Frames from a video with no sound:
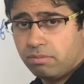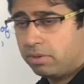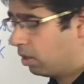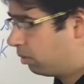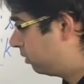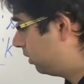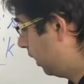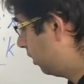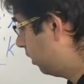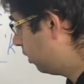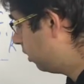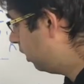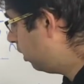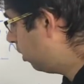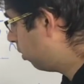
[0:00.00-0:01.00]
Now
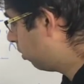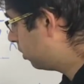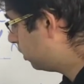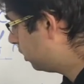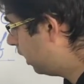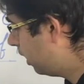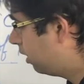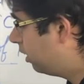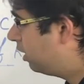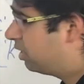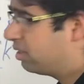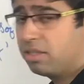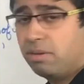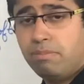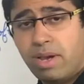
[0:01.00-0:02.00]
technically hotel
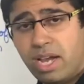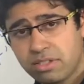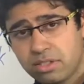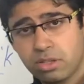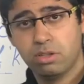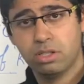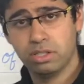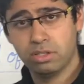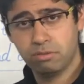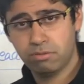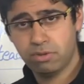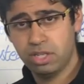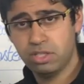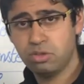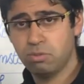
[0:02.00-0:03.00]
is a masculine in
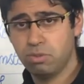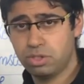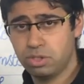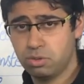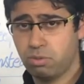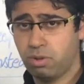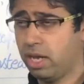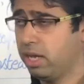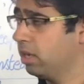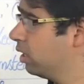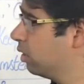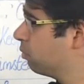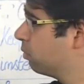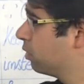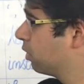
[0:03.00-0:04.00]
French, which is why
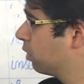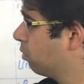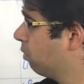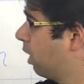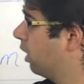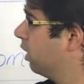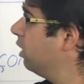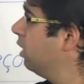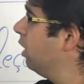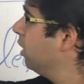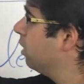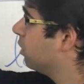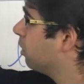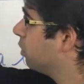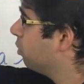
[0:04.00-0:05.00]
it would require
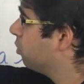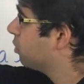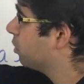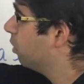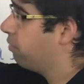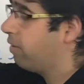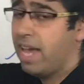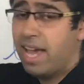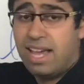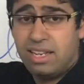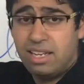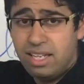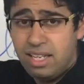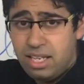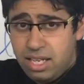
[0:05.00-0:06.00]
the use of
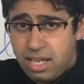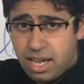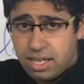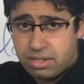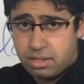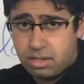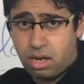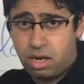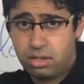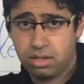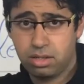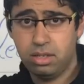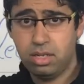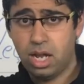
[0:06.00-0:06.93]
le as an article.